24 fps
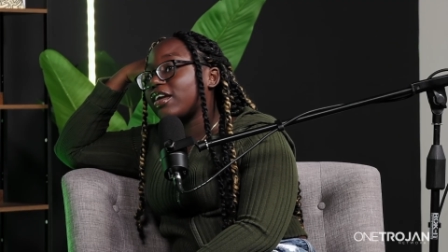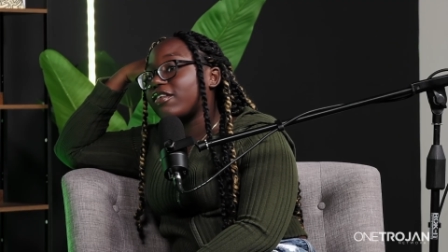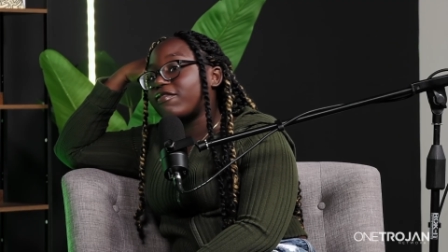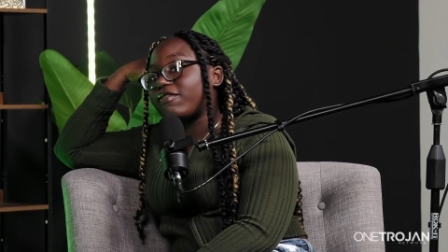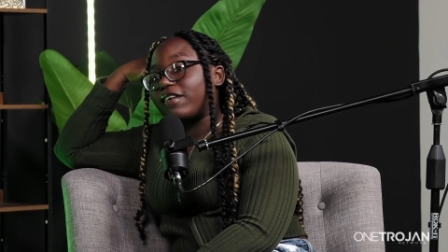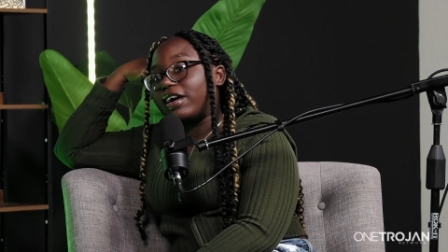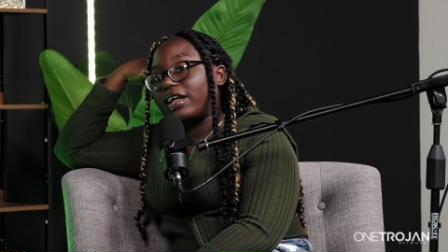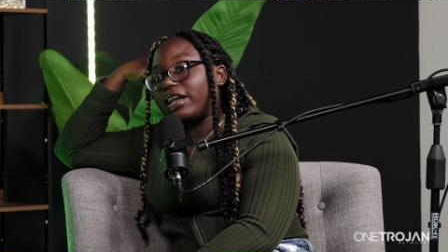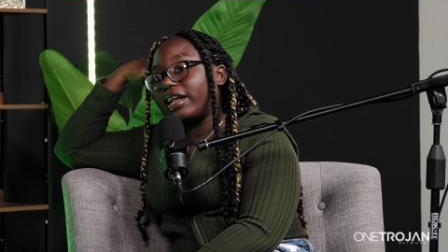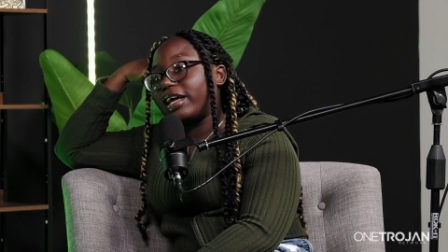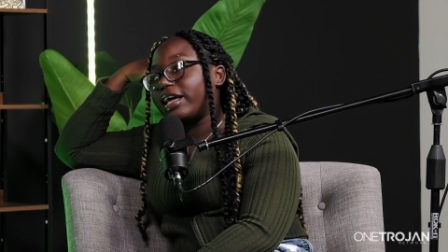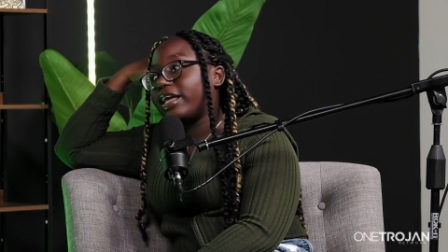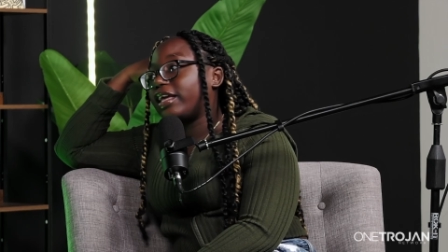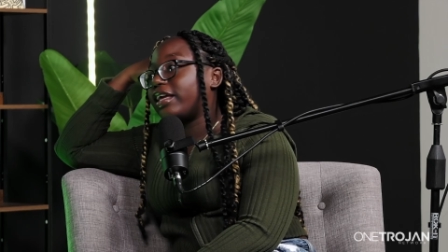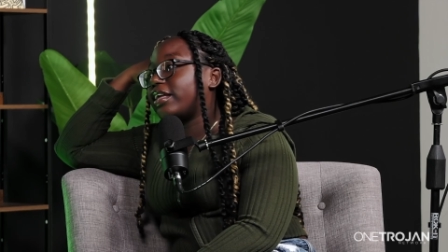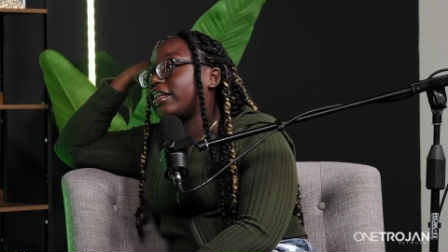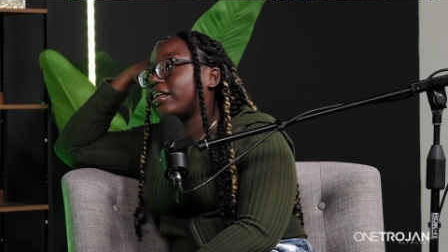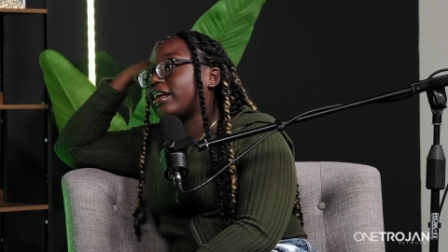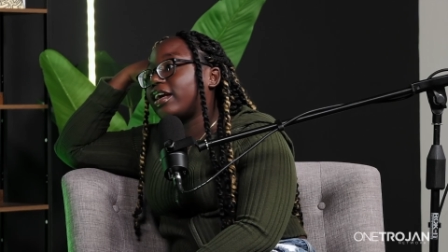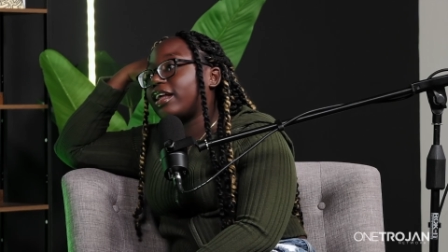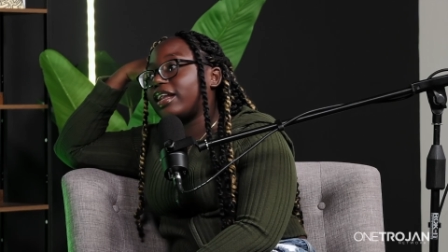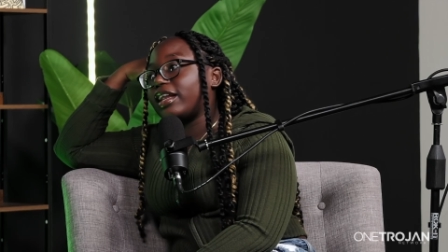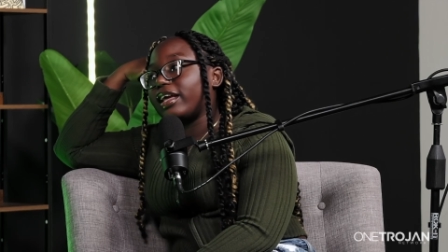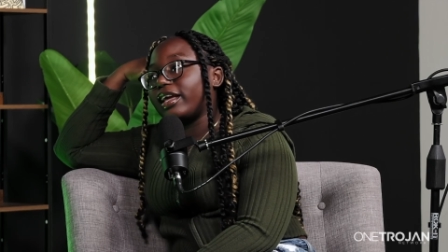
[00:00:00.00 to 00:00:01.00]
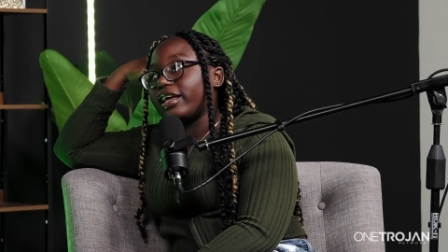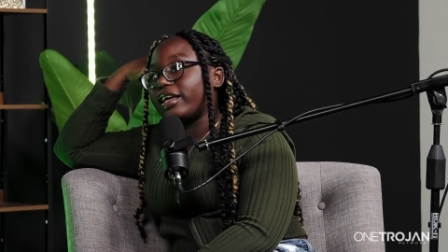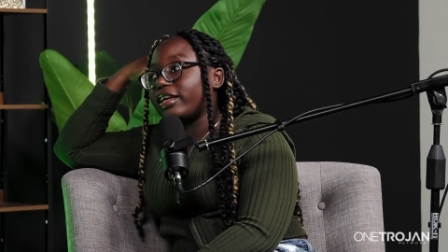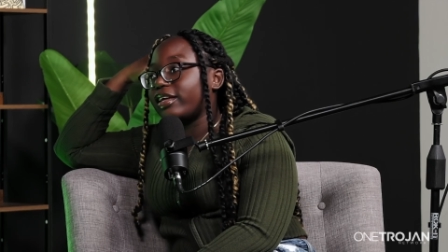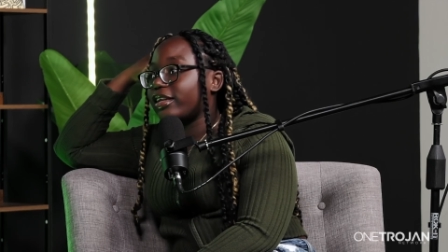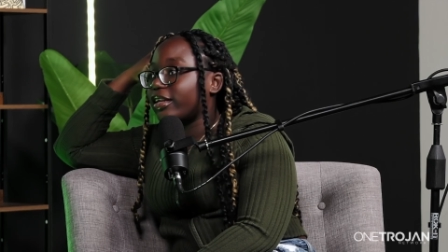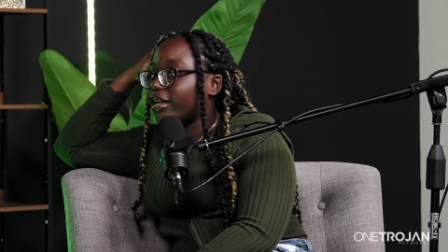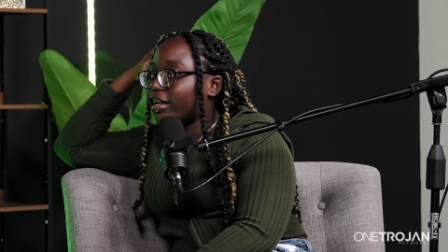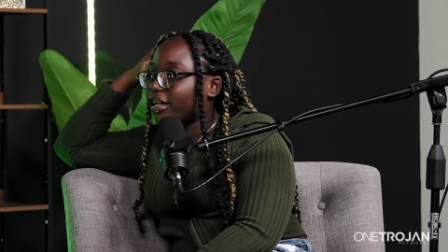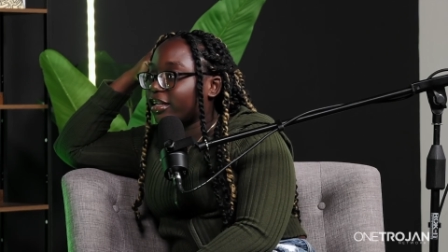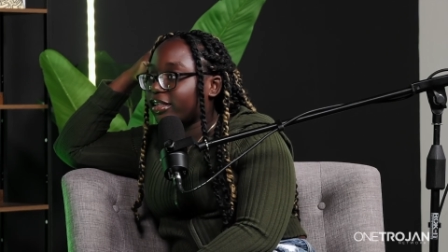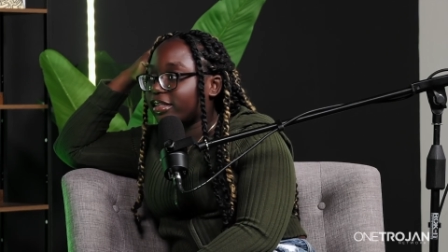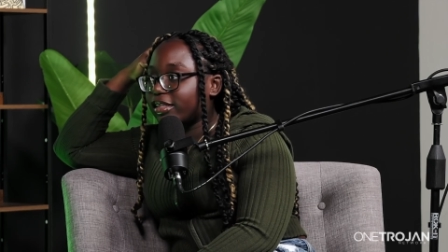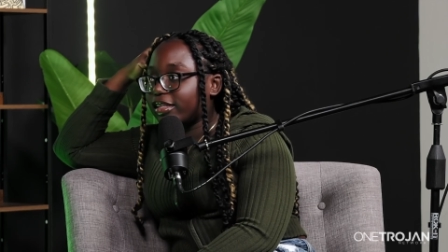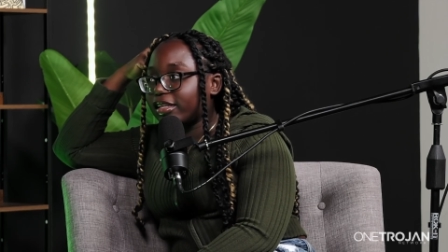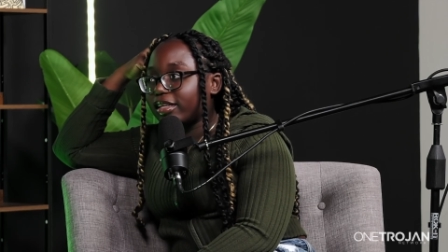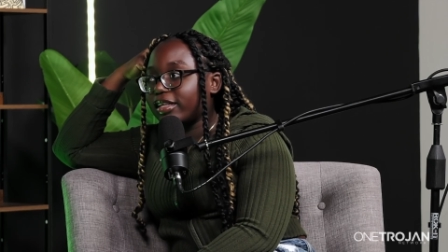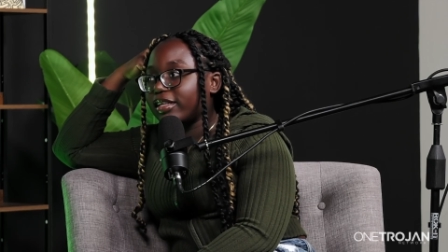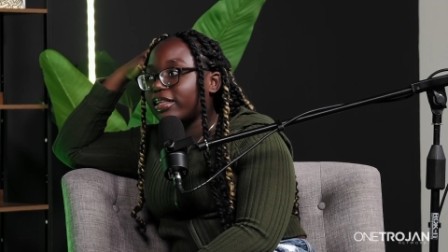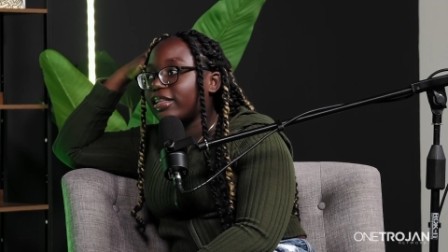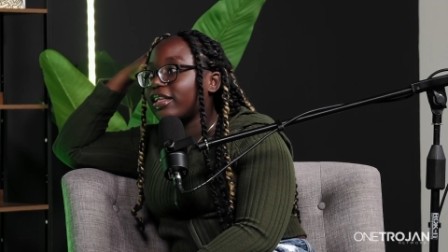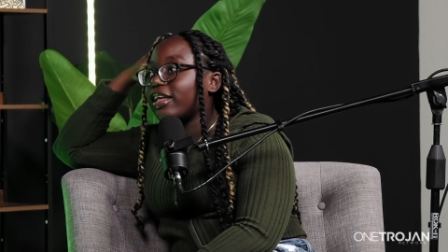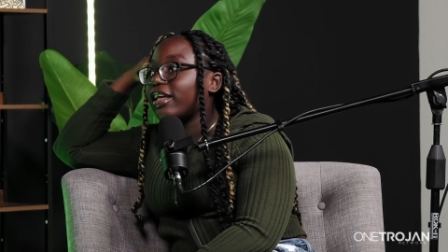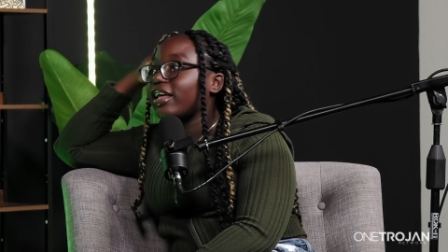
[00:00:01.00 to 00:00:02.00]
If I like it, I like it. That's
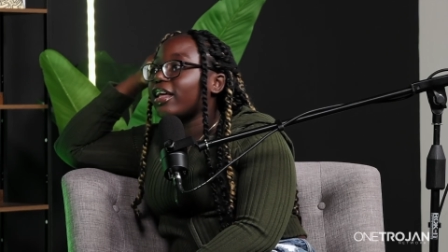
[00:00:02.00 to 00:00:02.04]
it.